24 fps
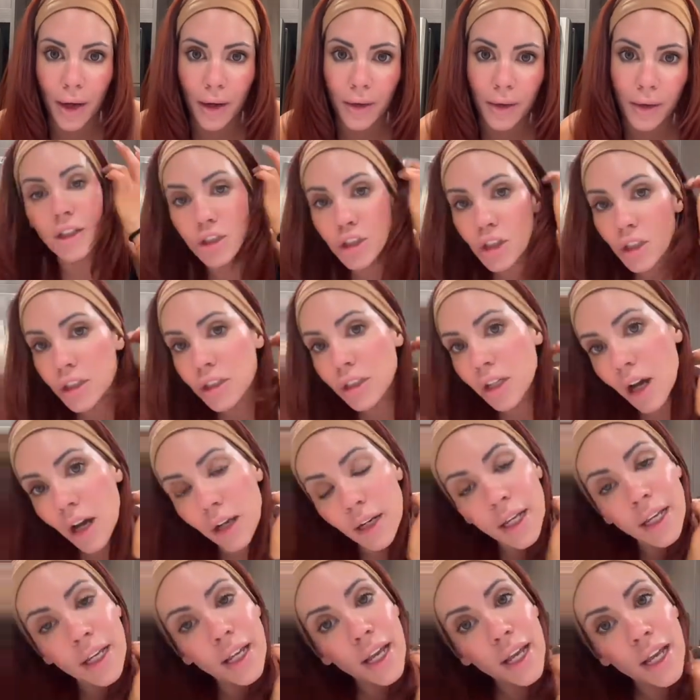I just
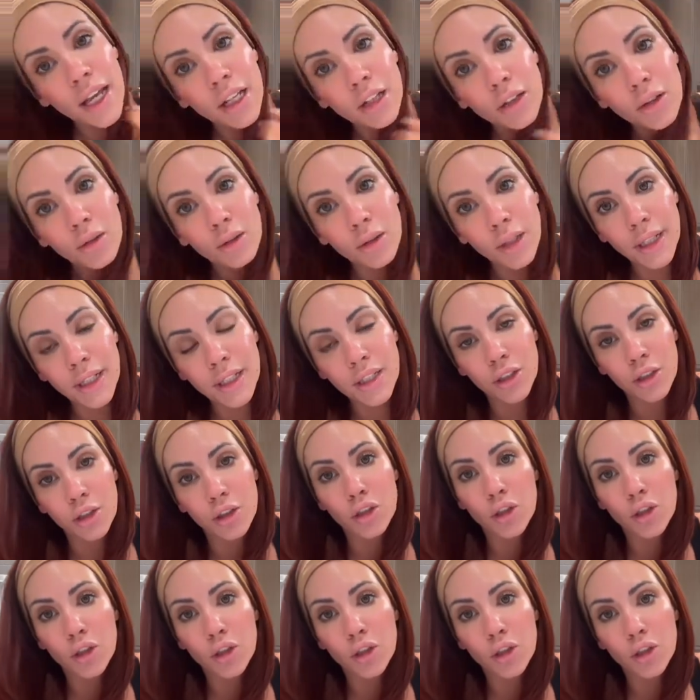got a halo laser,